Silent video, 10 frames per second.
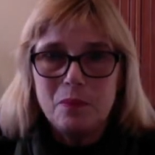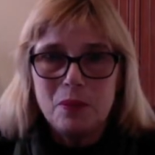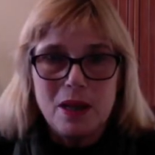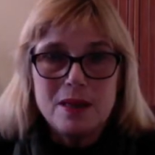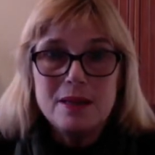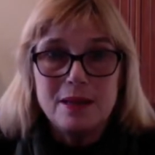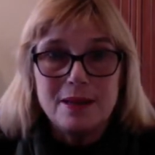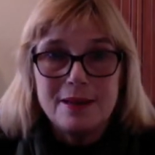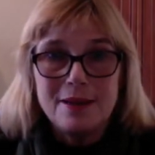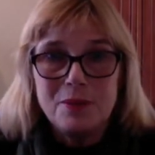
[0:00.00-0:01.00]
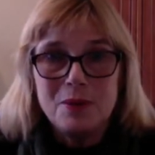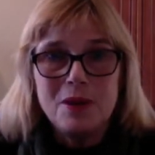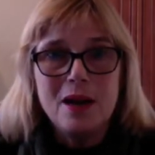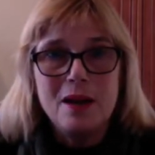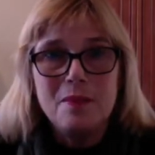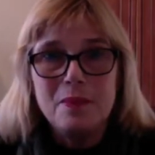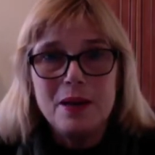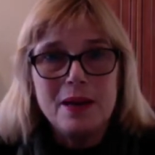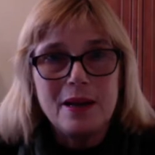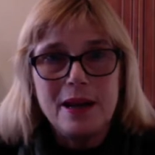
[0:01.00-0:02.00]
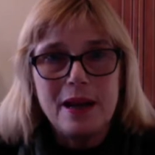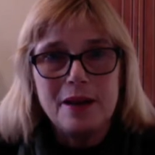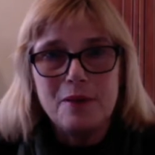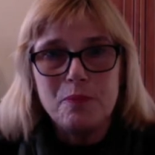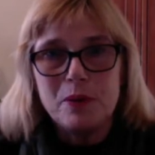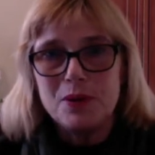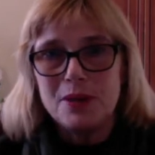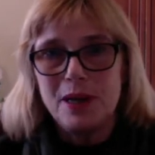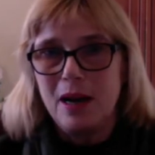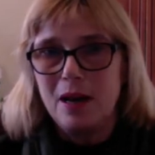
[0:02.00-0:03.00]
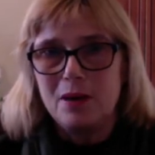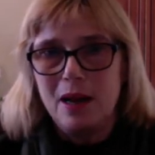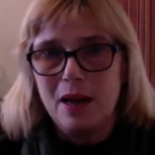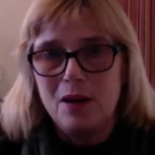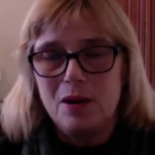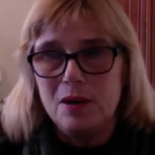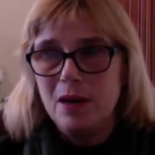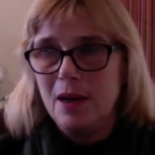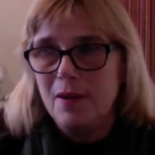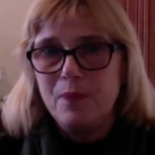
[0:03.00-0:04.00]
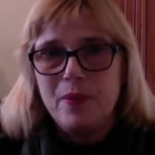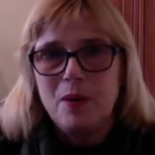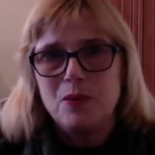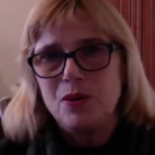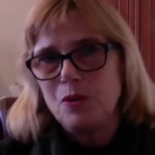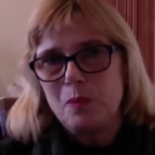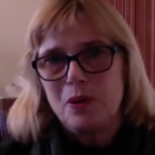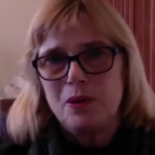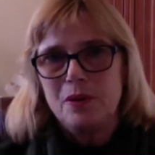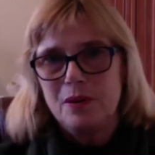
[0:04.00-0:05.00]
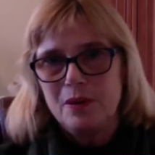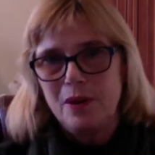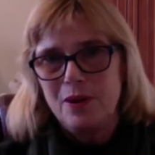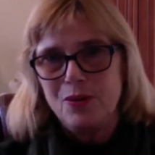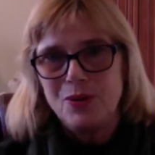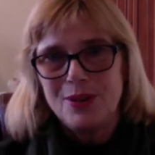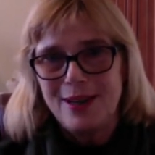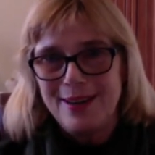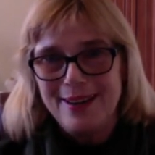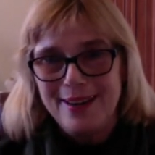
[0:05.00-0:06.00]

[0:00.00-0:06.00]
pleasant. You would not be a negative person at all, not with Jupiter on your sun.